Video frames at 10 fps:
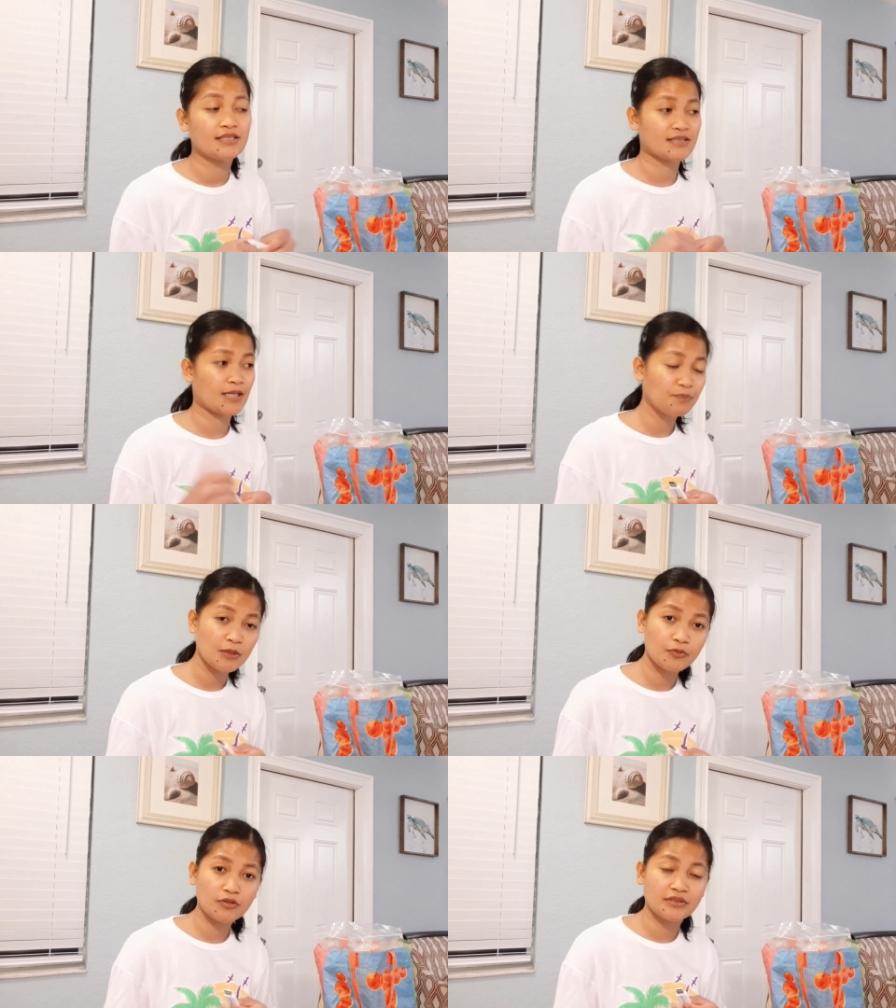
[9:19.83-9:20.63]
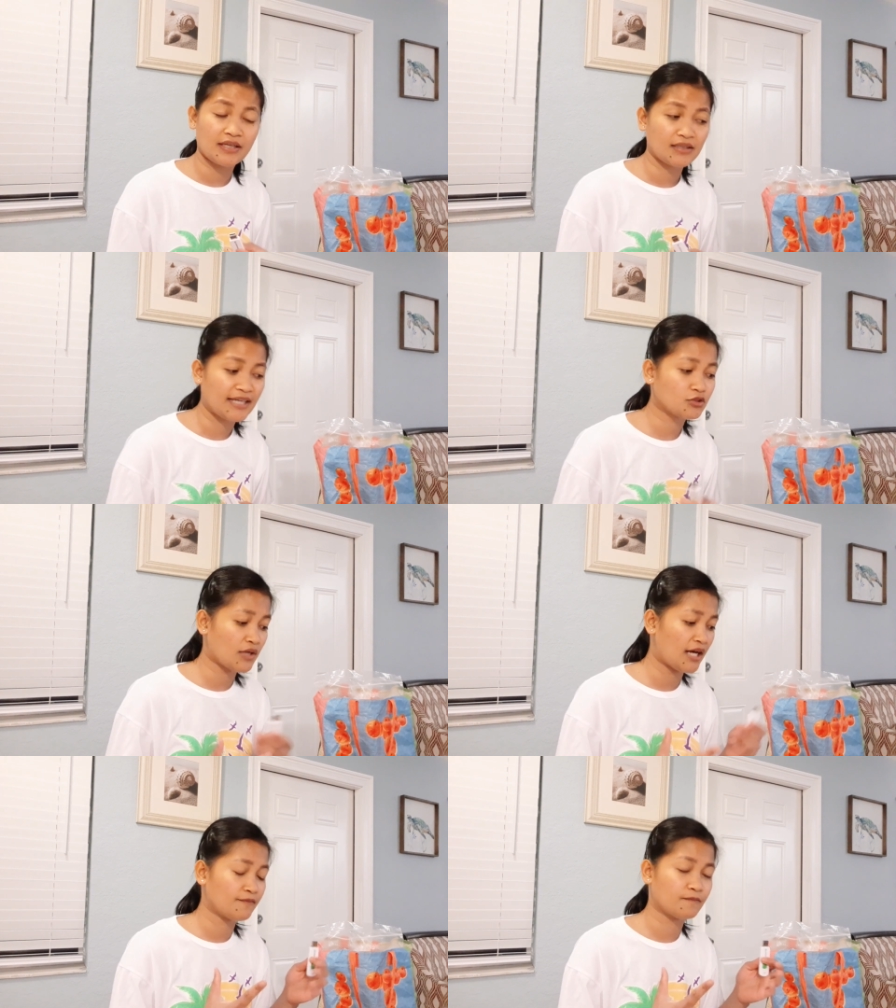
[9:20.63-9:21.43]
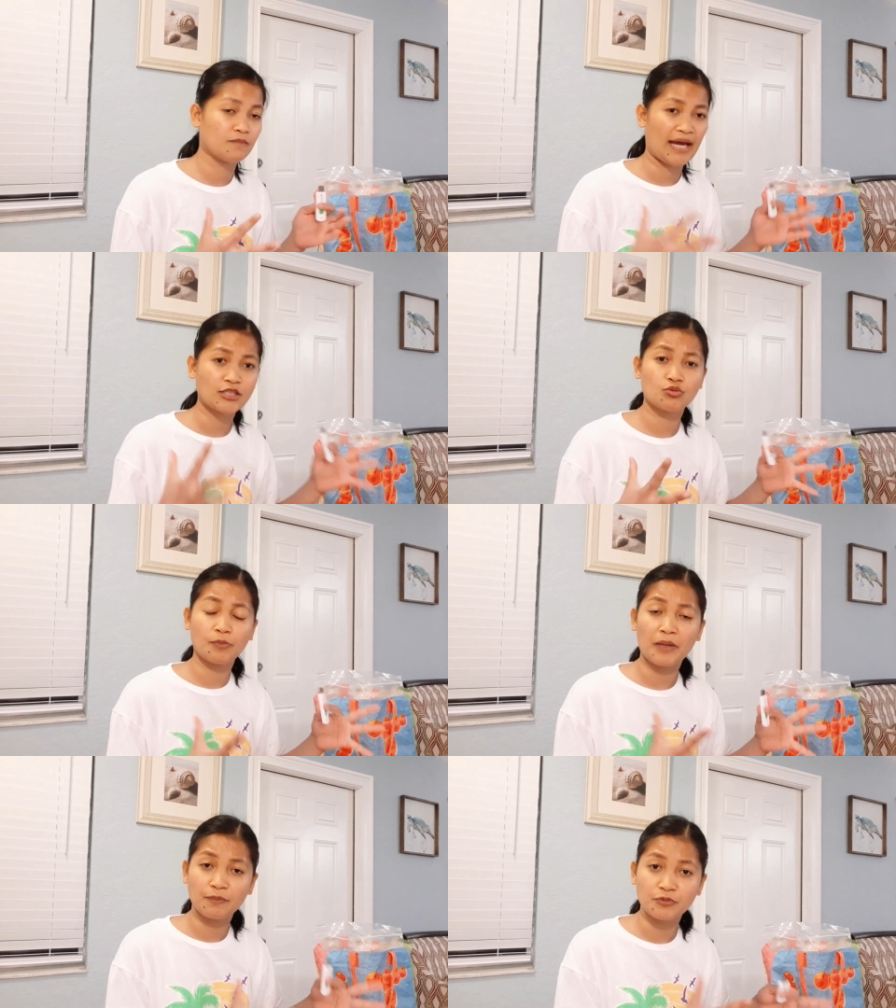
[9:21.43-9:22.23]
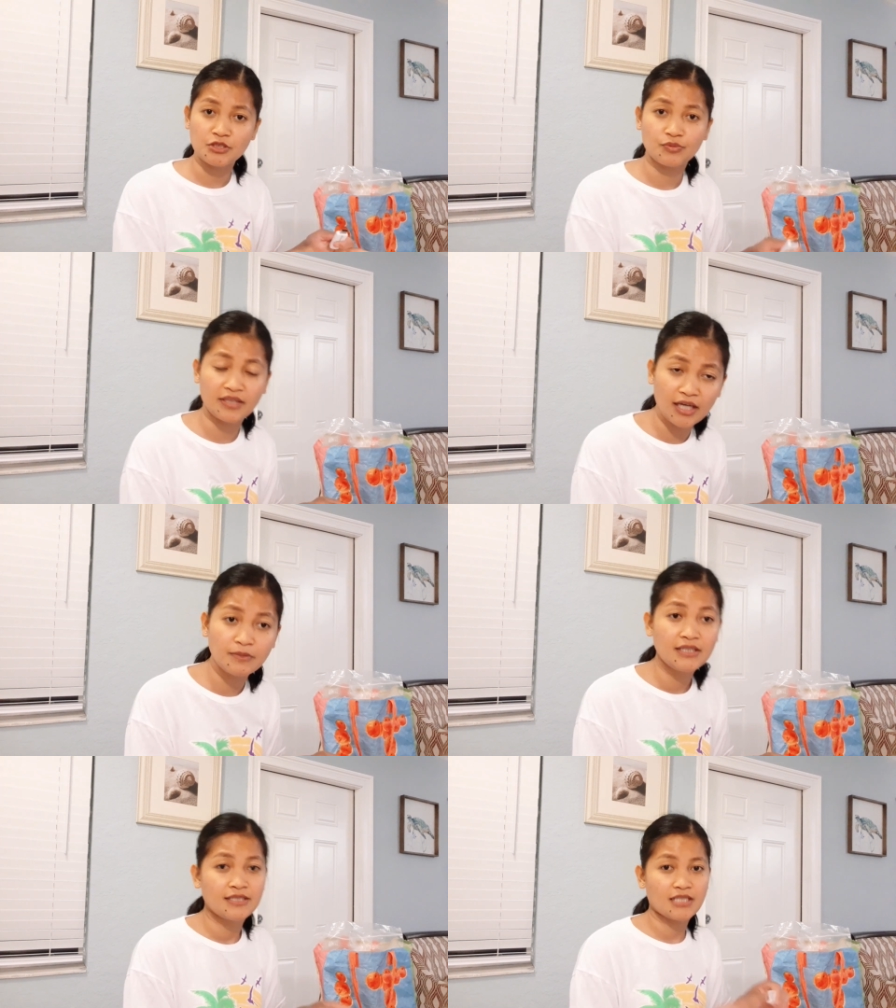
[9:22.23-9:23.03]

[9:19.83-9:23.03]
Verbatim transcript: Some people, they like to have actual papers with them.